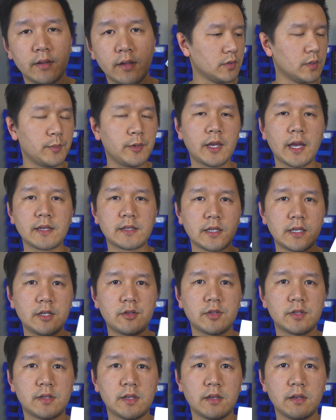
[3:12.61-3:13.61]
So if you guys are
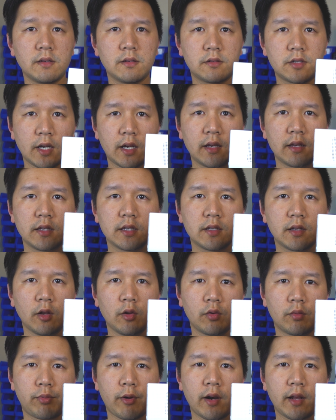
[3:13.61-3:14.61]
interested in checking this
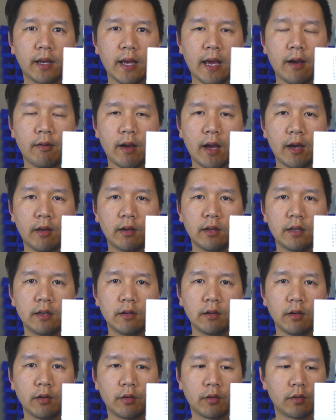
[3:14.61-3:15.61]
little product out, I'll leave
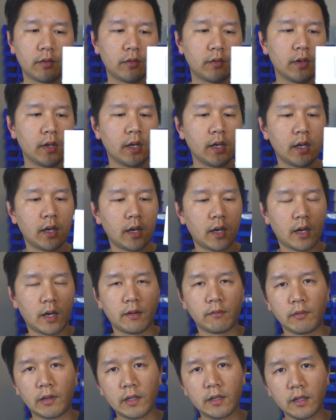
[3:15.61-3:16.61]
a little
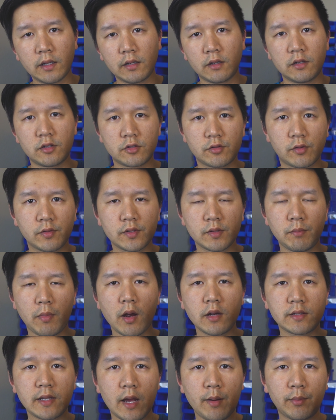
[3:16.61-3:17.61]
um, link in the description
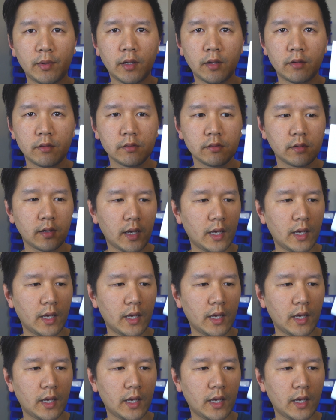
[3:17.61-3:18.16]
box down below.